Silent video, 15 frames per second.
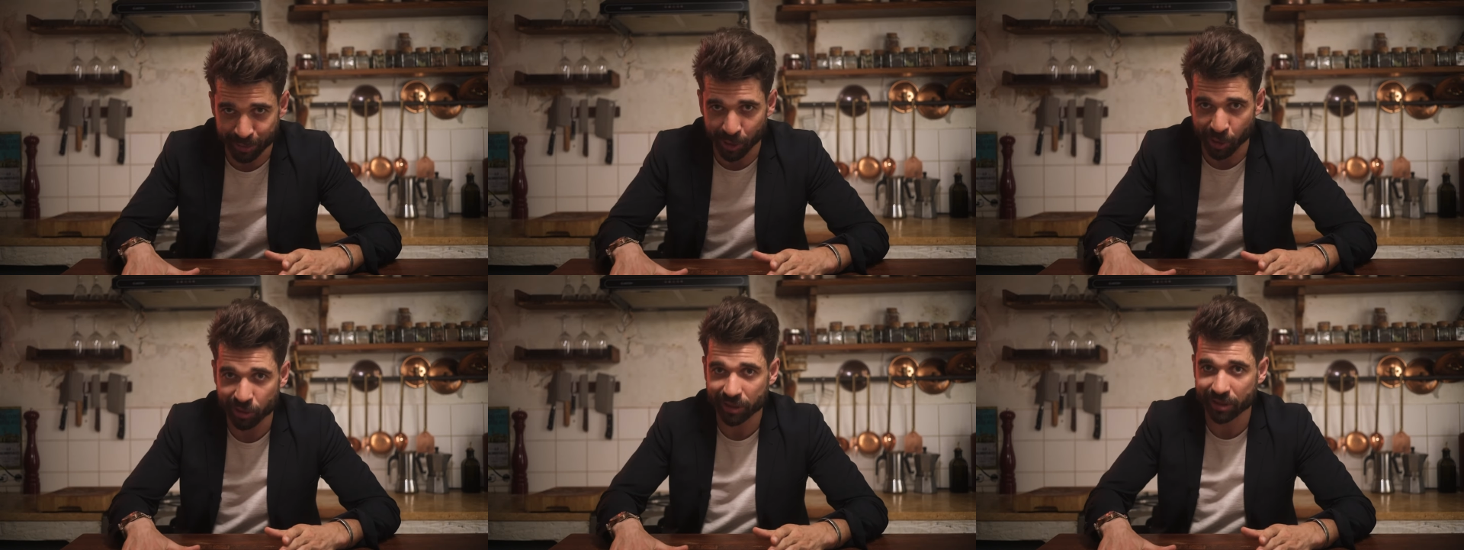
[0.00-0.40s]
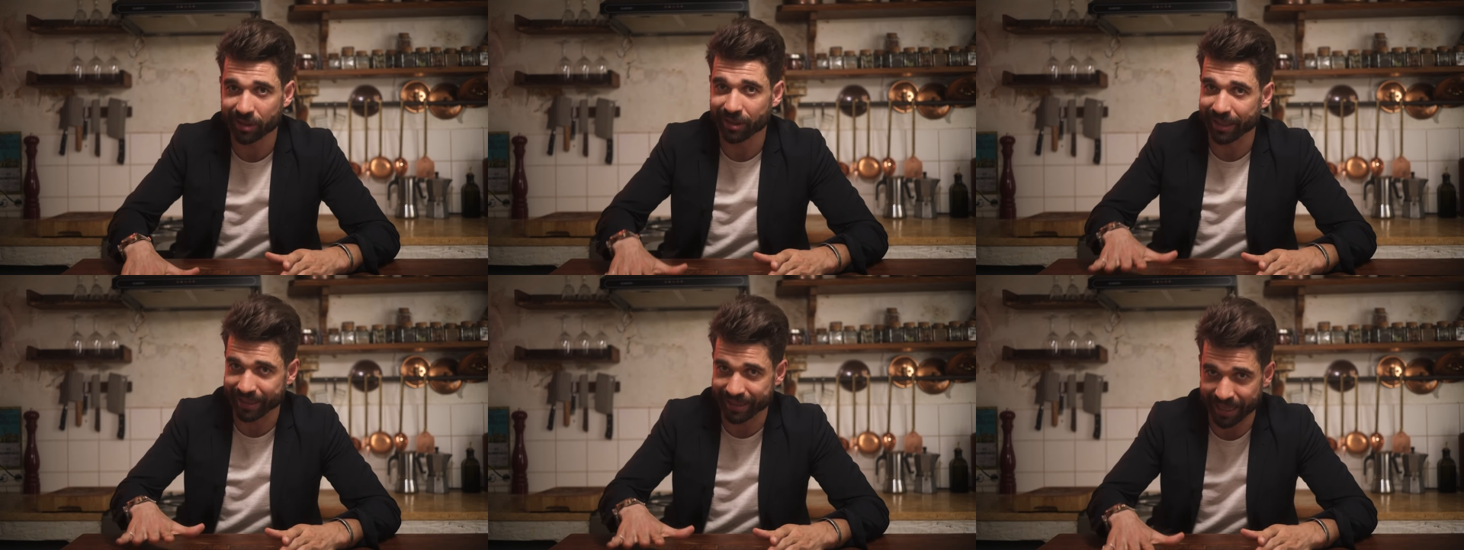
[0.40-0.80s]

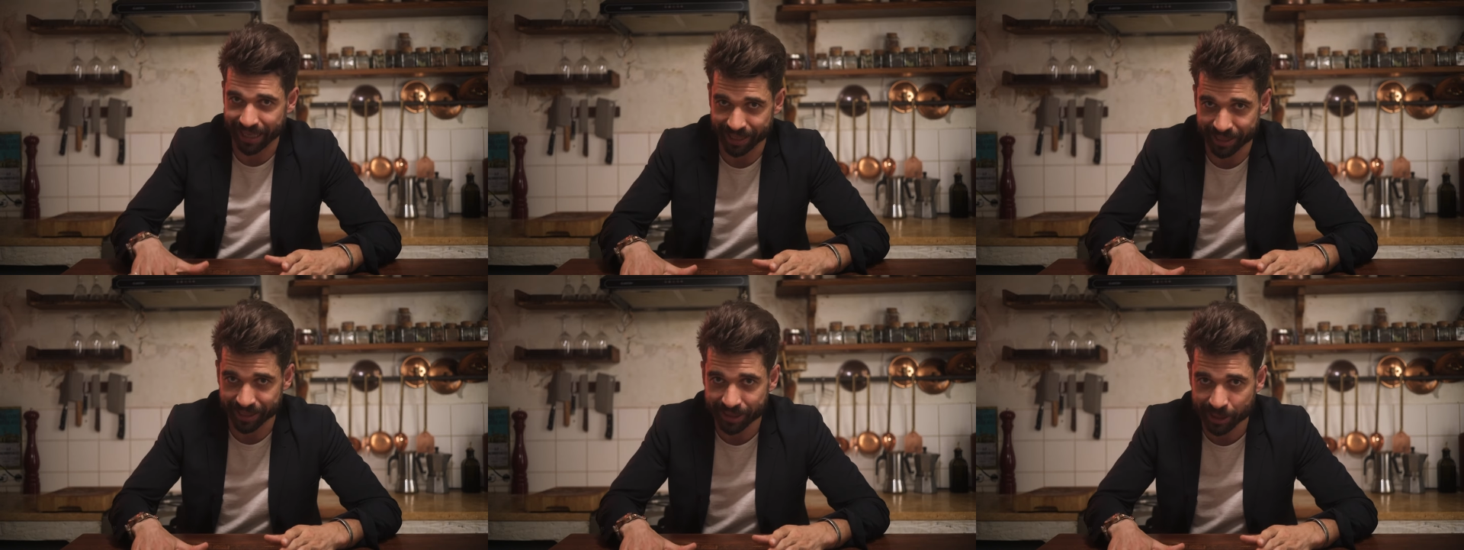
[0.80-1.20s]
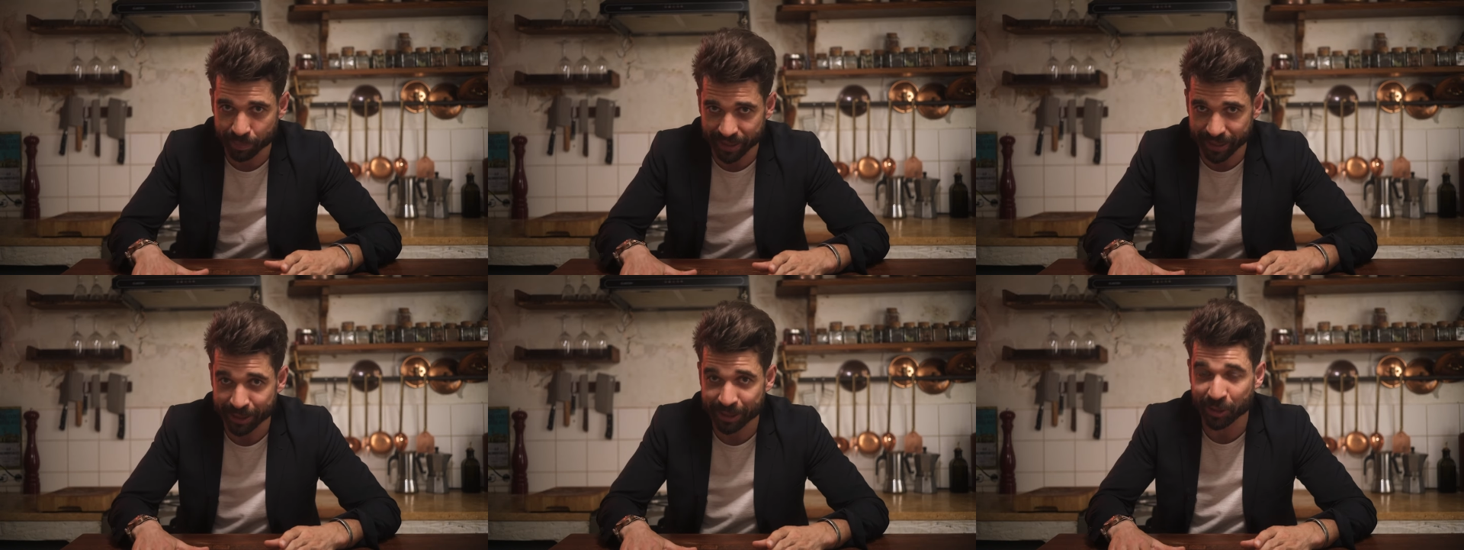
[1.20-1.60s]
roasted Italian
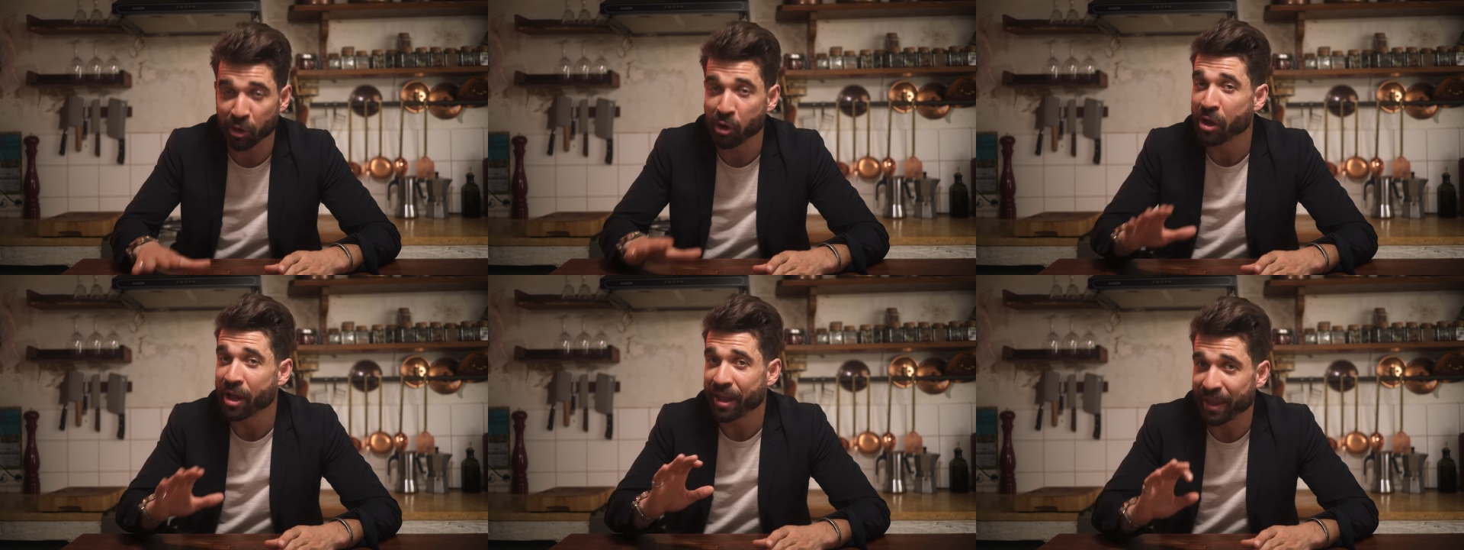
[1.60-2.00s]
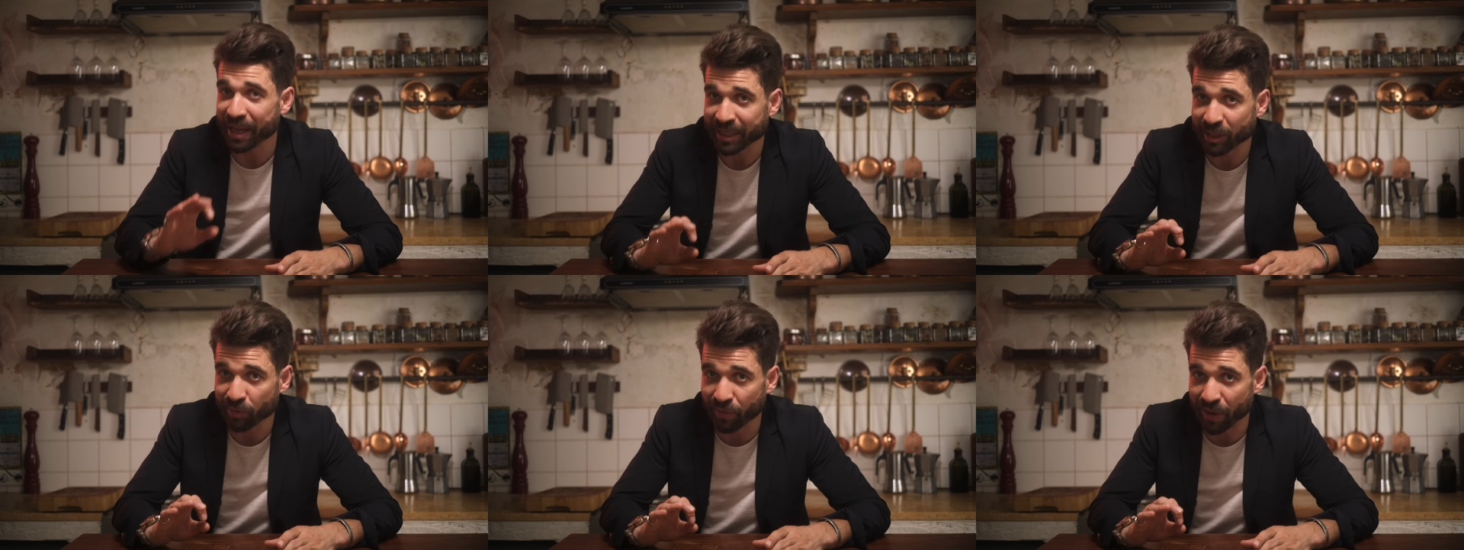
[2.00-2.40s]
espresso,
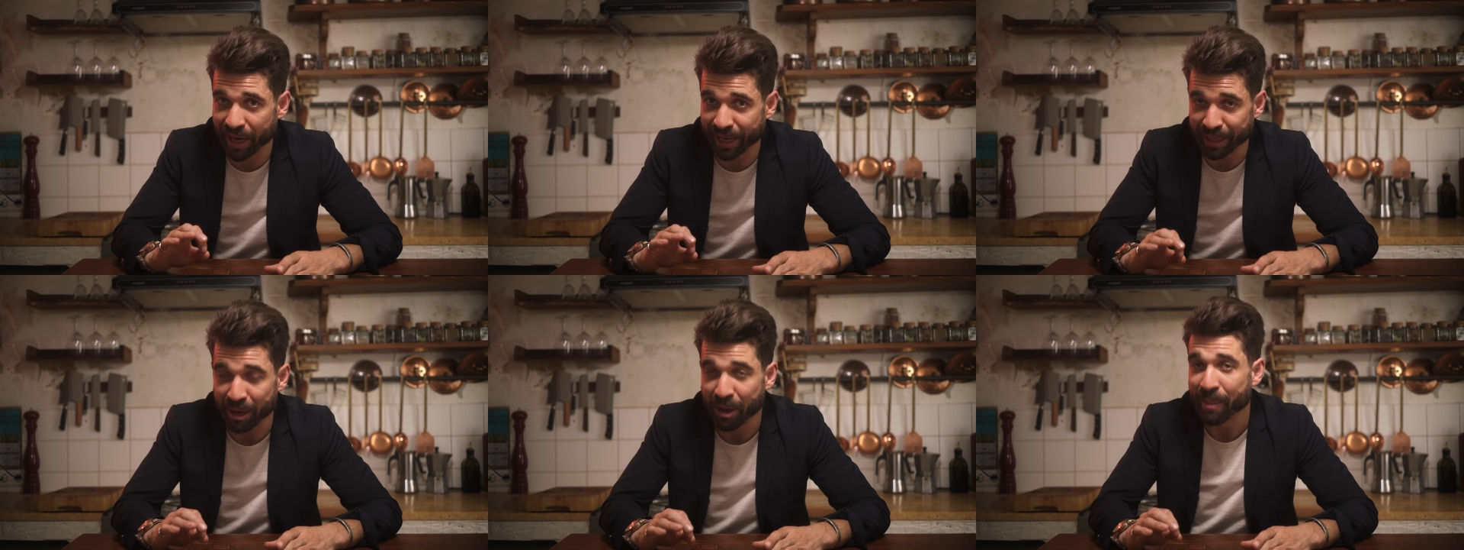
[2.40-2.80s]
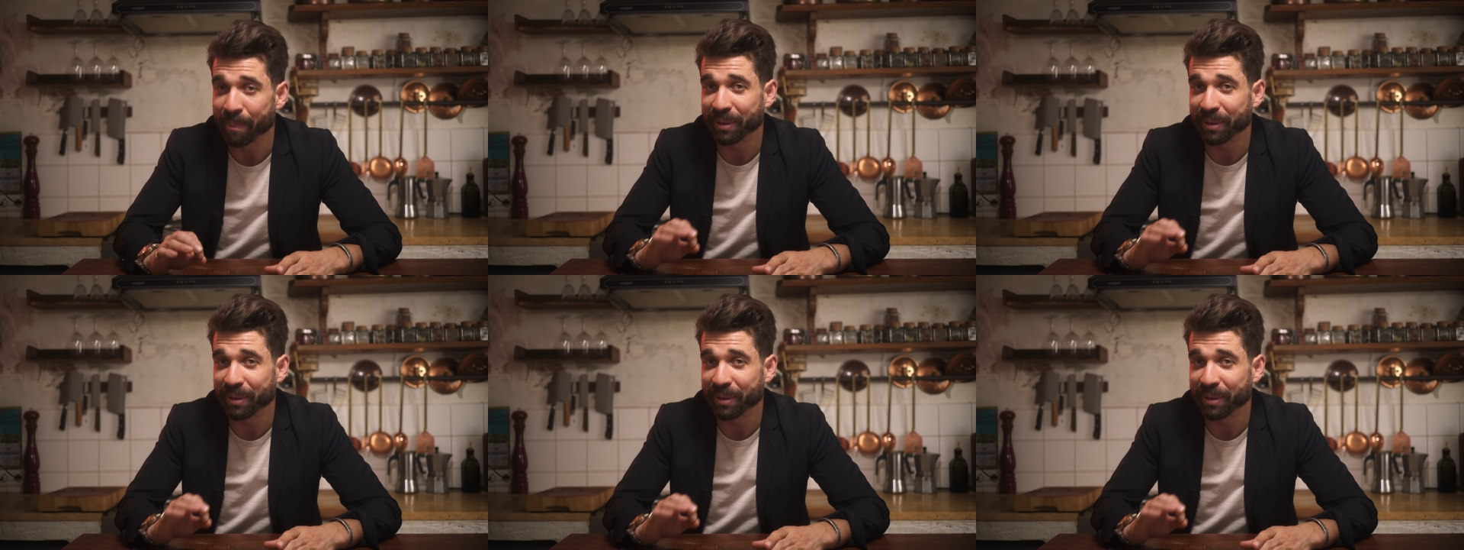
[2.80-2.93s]
that's fine.